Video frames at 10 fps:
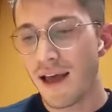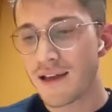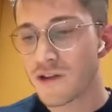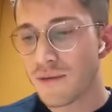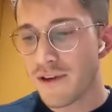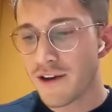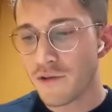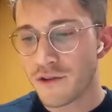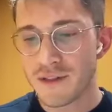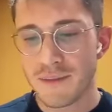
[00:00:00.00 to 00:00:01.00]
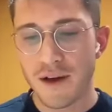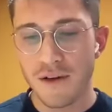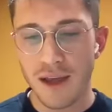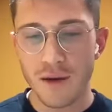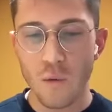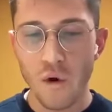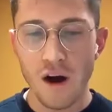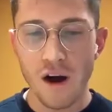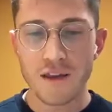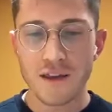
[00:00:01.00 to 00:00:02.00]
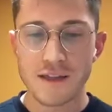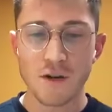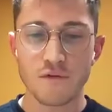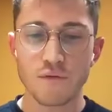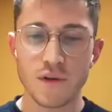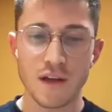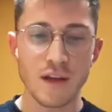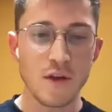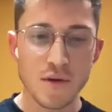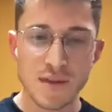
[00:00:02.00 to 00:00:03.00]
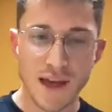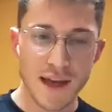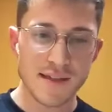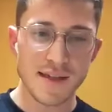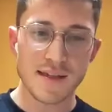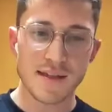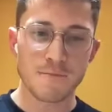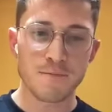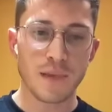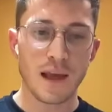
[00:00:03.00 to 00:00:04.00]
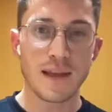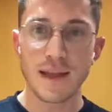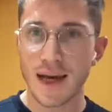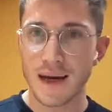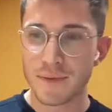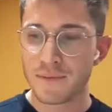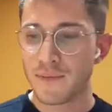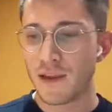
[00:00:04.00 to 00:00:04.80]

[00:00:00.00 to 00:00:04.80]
And so I'm very curious about like, what are the software use cases in the lab?